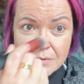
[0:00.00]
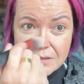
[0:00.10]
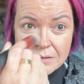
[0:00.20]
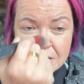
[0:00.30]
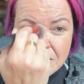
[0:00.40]

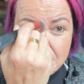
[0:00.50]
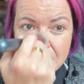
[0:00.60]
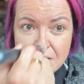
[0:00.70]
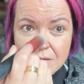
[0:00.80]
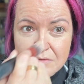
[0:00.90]
A little on
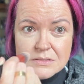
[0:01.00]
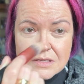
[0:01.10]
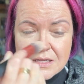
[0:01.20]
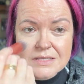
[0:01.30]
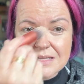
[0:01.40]
my nose
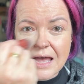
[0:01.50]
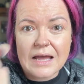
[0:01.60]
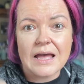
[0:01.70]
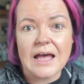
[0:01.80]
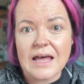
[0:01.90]
because I
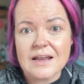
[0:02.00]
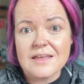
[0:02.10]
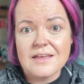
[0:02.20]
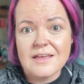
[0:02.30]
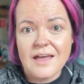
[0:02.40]
got
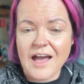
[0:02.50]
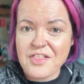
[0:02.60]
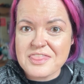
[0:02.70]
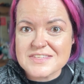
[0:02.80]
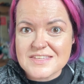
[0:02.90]

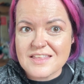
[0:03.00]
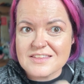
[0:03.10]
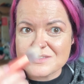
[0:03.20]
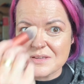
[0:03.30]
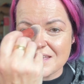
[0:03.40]
out in the sun
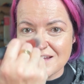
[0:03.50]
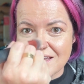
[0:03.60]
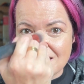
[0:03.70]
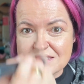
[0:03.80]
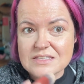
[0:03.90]
this week and I
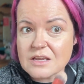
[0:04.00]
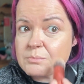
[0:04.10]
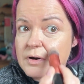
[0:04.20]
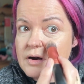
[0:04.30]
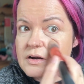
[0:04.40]
got
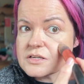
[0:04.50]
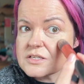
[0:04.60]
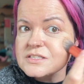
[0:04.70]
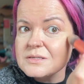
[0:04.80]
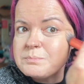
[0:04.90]
sunburnt
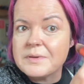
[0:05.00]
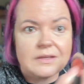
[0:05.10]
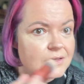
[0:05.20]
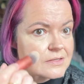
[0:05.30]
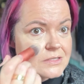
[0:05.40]
just a
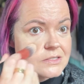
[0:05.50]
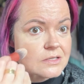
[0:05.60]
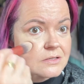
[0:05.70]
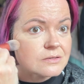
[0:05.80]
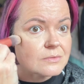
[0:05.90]
bit,
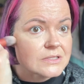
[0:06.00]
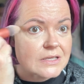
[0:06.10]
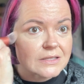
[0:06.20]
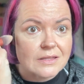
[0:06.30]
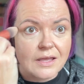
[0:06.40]
so we'll
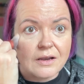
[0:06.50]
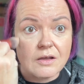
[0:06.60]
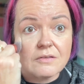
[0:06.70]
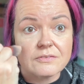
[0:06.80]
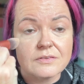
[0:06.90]
take that
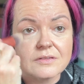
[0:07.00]
off.